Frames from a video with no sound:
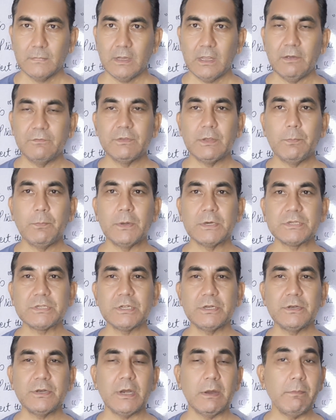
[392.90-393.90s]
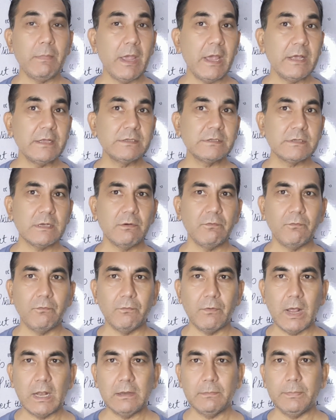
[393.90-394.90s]
If the person remains
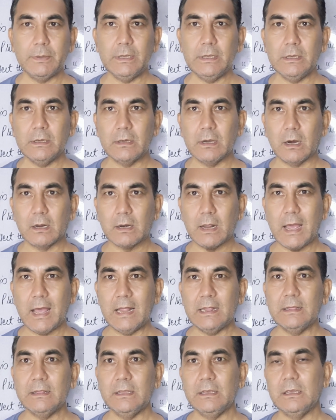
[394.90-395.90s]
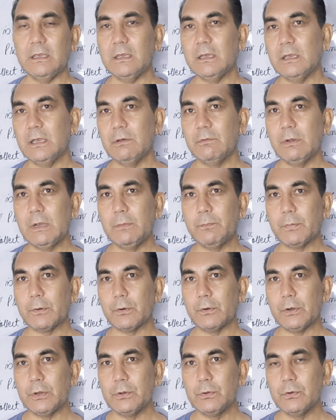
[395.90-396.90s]
well-being or healthy, he
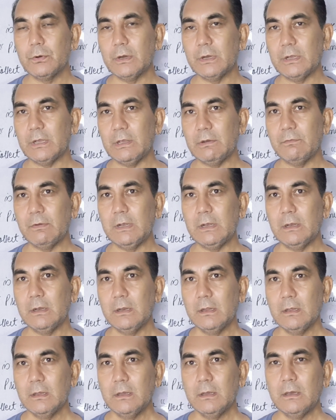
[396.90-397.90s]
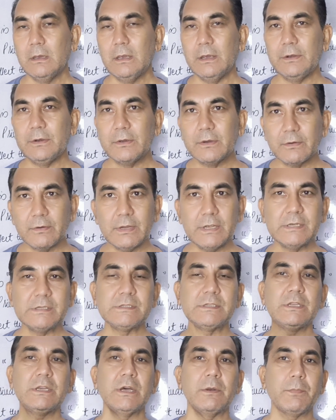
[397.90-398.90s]
will
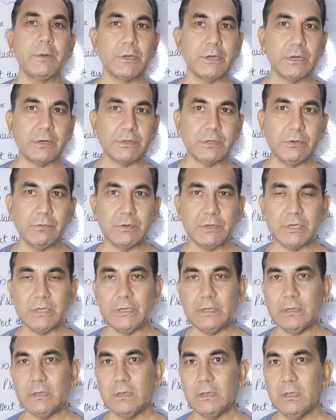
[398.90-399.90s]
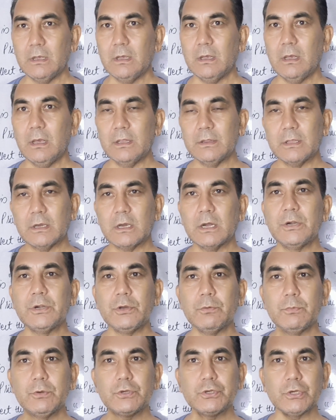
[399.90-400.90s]
increase their productivity and the
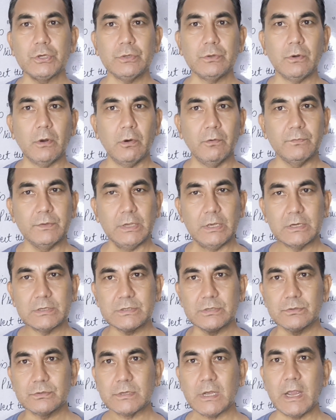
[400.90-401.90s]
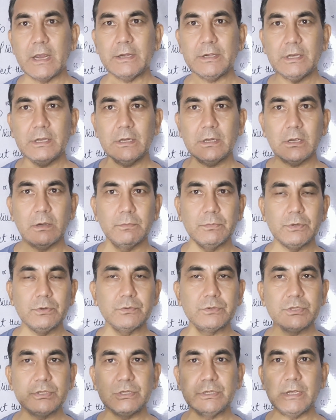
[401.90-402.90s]
contribution of their society,
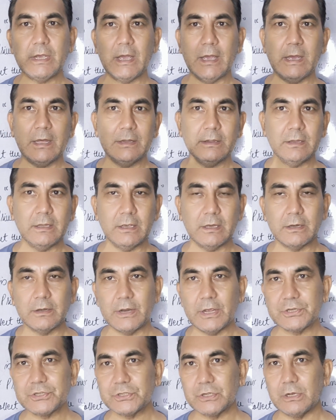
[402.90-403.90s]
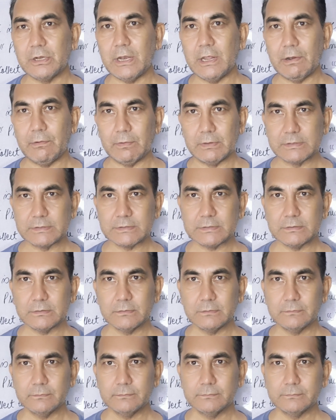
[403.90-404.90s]
community, and their national levels,
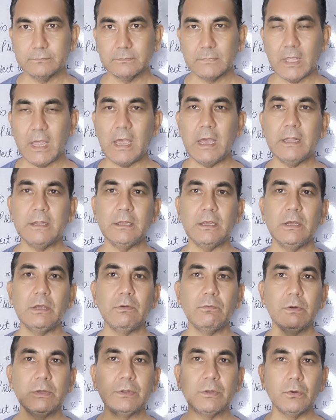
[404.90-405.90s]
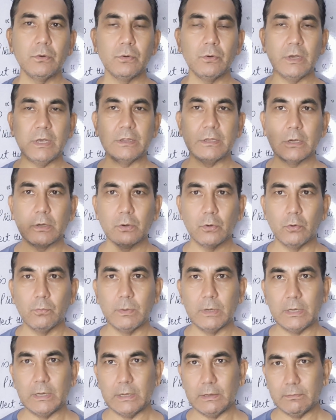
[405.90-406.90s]
and even though in the
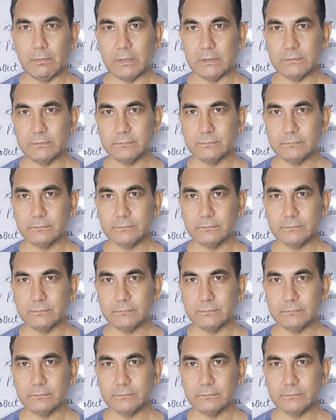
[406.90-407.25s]
global level.